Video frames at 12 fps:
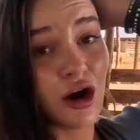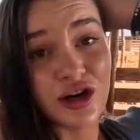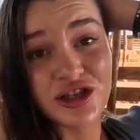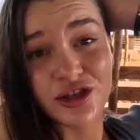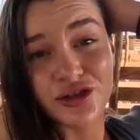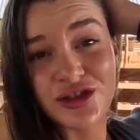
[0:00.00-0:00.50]
our
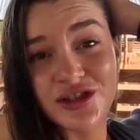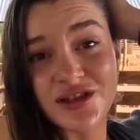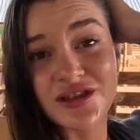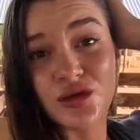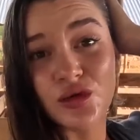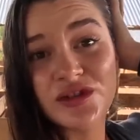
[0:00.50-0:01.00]
children to
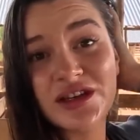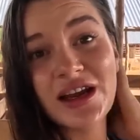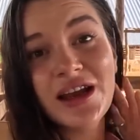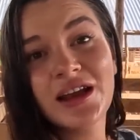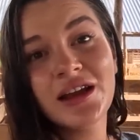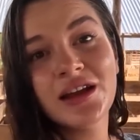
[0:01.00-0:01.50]
school
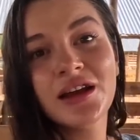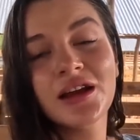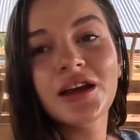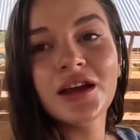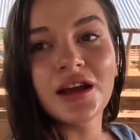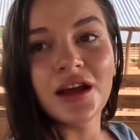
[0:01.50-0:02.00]
today.
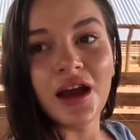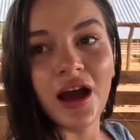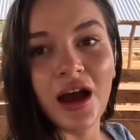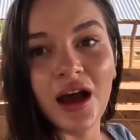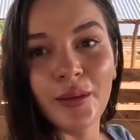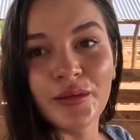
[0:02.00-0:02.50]

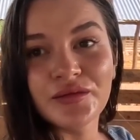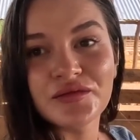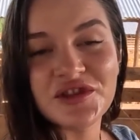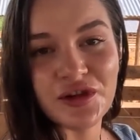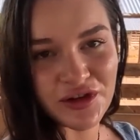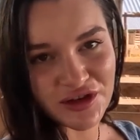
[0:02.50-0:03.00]
Um,
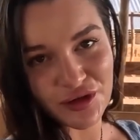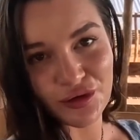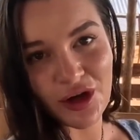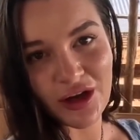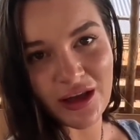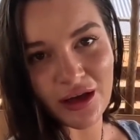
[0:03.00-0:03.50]
so they're still
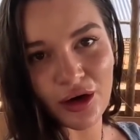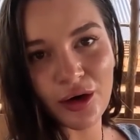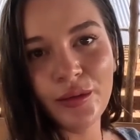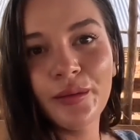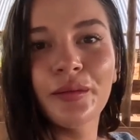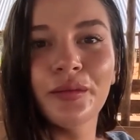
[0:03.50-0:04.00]
not here.